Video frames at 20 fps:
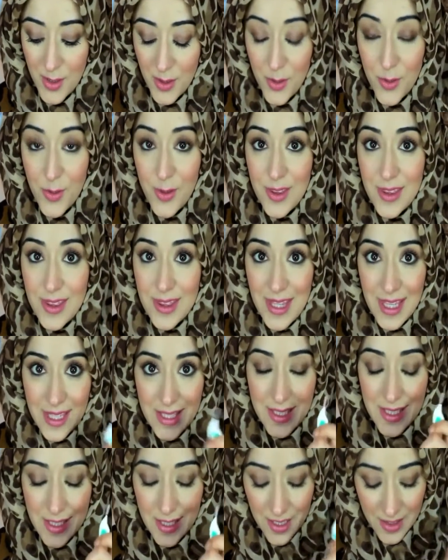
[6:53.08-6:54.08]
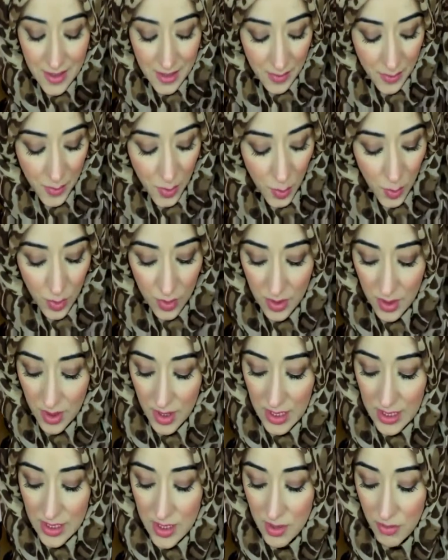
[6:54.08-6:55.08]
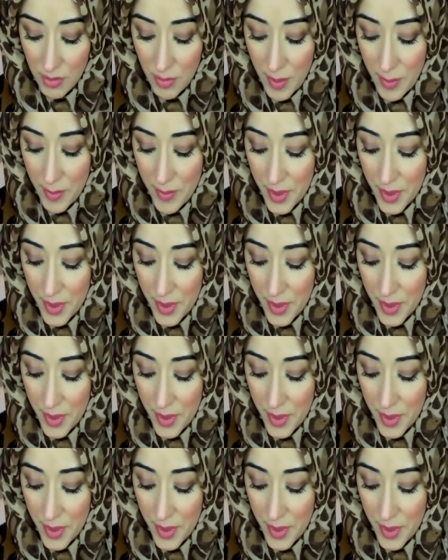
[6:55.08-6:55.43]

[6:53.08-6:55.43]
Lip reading: So that's another important thing to